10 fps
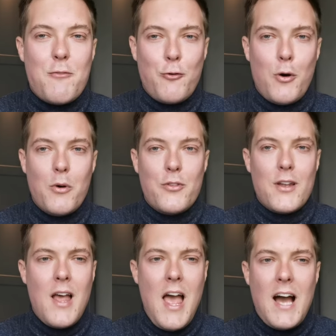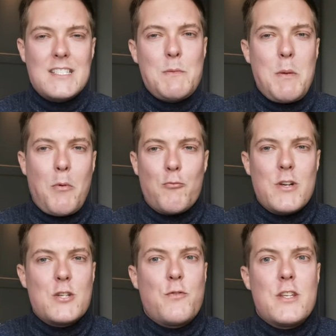way forward than I see people
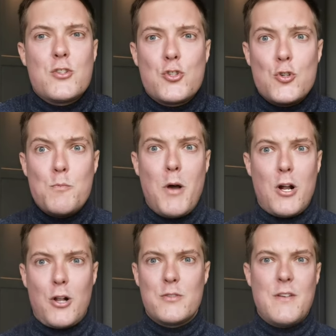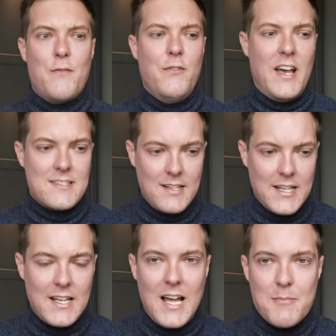reach for these super occlusive
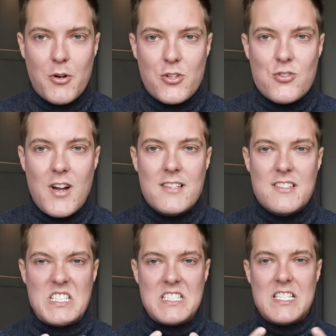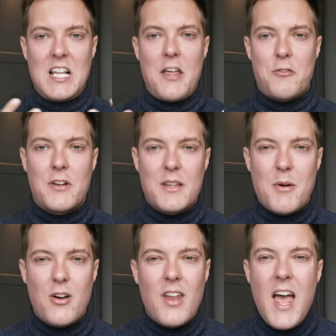Vaseline like moisturizers and slathering
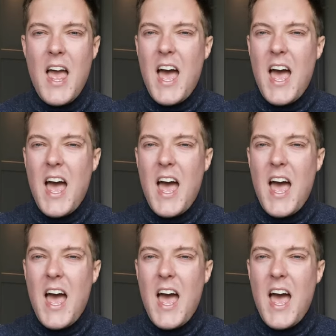them on.